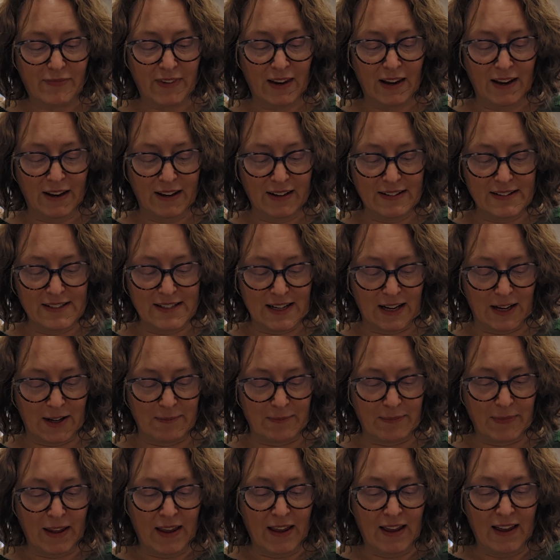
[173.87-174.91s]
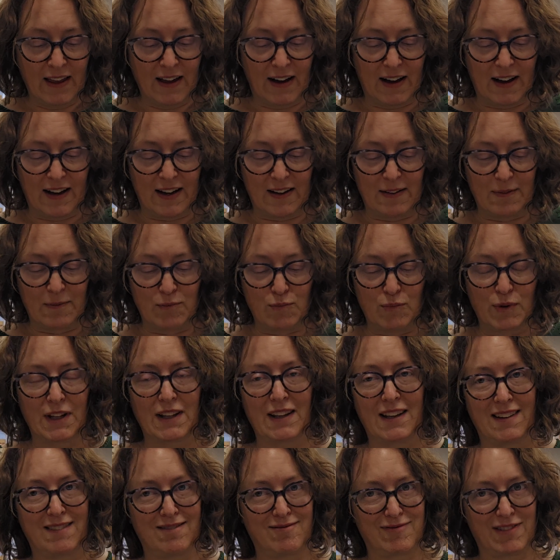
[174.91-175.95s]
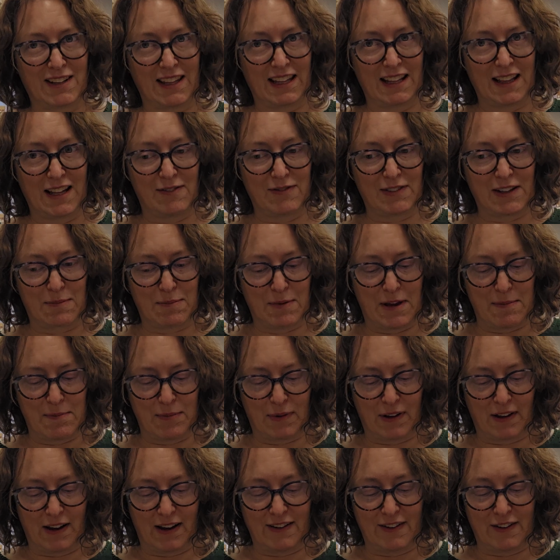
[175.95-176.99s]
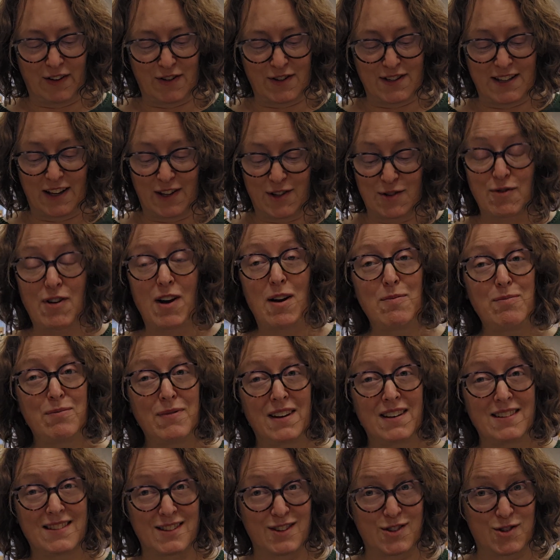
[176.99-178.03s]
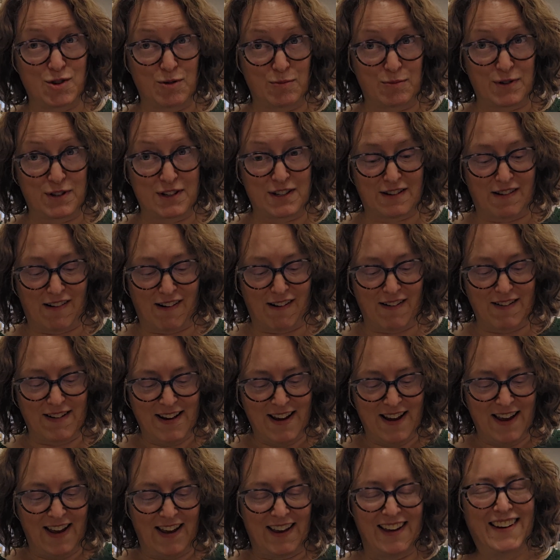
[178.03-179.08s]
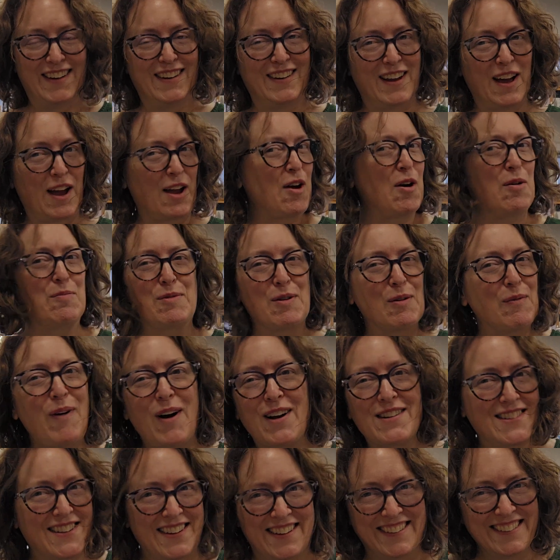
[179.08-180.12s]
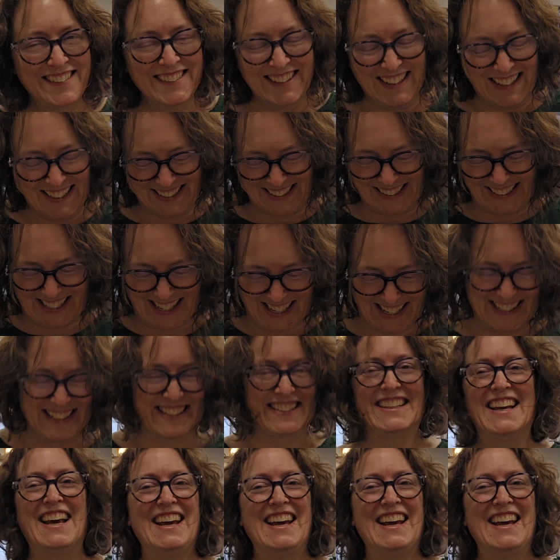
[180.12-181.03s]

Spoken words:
and really, really lovely people. And their sales rep is a superstar, and I hope you're watching, because